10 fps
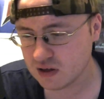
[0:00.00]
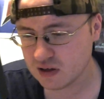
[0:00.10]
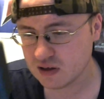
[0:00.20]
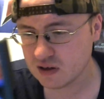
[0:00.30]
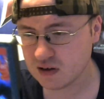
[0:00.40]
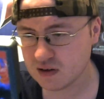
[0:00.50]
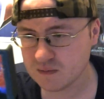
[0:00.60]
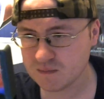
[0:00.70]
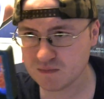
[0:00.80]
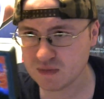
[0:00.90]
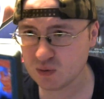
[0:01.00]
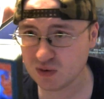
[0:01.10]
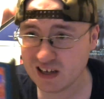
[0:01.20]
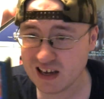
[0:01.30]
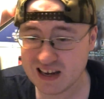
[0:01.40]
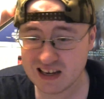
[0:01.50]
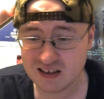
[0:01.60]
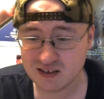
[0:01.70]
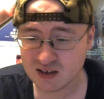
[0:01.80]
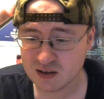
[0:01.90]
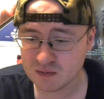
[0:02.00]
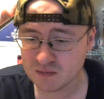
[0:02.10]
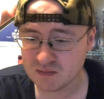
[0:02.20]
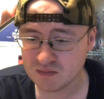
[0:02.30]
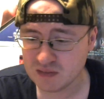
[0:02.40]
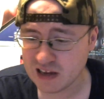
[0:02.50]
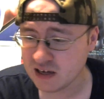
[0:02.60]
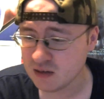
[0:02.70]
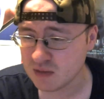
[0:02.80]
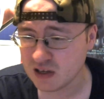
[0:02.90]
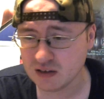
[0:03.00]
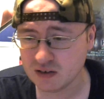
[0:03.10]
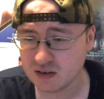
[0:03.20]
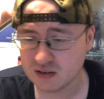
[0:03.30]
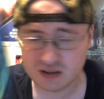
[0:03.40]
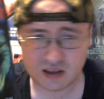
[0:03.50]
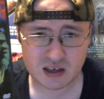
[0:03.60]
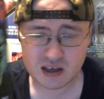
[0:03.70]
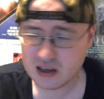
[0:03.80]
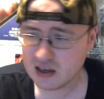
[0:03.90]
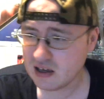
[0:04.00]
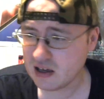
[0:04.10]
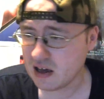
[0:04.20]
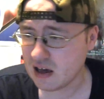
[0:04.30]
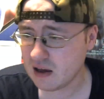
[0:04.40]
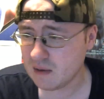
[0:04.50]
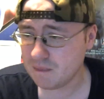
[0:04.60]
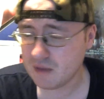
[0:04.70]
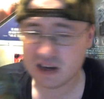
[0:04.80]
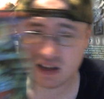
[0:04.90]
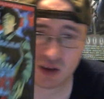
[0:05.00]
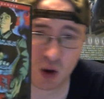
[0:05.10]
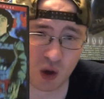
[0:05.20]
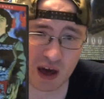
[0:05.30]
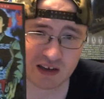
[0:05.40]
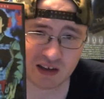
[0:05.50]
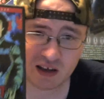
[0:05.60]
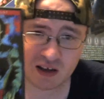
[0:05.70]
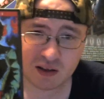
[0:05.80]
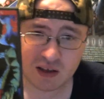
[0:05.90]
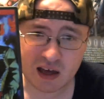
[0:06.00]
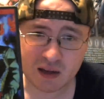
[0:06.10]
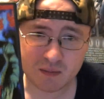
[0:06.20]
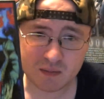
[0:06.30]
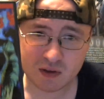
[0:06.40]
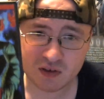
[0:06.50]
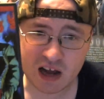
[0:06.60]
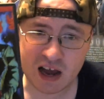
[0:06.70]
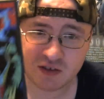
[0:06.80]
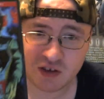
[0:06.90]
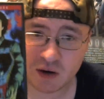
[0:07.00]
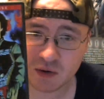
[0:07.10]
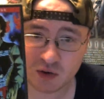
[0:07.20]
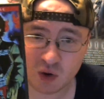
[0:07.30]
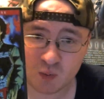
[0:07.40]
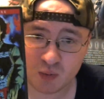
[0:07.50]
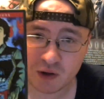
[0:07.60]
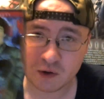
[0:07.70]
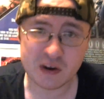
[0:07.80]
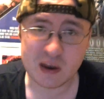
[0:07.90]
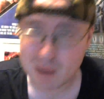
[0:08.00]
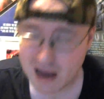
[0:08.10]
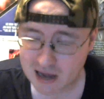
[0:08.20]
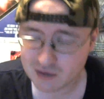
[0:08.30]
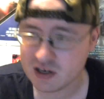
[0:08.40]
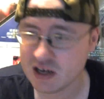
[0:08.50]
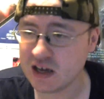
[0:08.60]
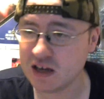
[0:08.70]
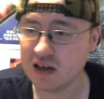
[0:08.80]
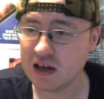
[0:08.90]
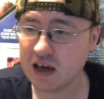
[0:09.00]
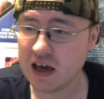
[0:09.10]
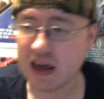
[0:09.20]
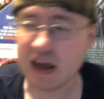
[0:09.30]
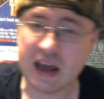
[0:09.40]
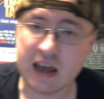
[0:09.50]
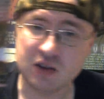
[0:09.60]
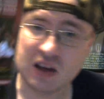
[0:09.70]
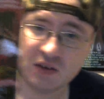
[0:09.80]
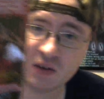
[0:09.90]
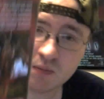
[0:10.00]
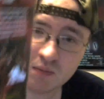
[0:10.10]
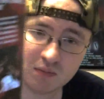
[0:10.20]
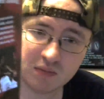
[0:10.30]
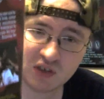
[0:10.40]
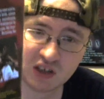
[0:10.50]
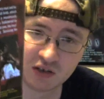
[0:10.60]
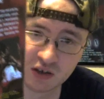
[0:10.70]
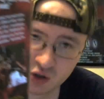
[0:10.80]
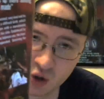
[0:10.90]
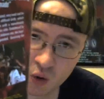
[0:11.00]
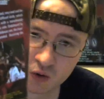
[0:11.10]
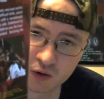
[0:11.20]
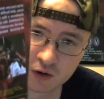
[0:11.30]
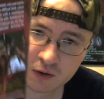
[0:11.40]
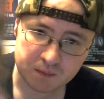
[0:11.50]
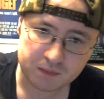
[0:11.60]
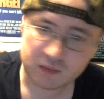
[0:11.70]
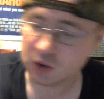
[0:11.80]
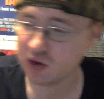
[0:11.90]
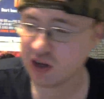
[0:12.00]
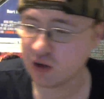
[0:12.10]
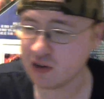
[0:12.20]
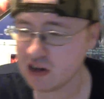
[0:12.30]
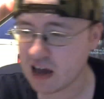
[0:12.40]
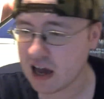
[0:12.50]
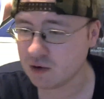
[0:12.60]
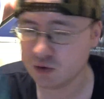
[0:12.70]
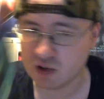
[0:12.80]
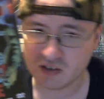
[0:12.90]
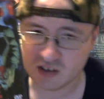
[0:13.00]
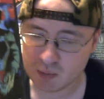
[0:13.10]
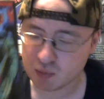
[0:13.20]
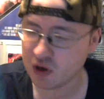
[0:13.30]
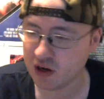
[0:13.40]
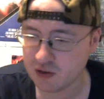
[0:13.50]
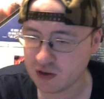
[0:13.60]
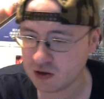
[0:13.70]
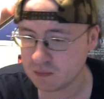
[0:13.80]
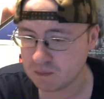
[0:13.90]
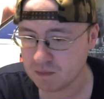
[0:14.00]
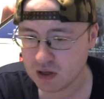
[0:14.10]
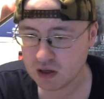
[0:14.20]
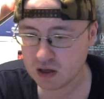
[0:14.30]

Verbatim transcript: Uh, it was like 80-some, 90 minutes. Um, again, the whole idea that this guy's carrying his own brother in a basket, and you have some decent gore, you know, killing the doctors that separated them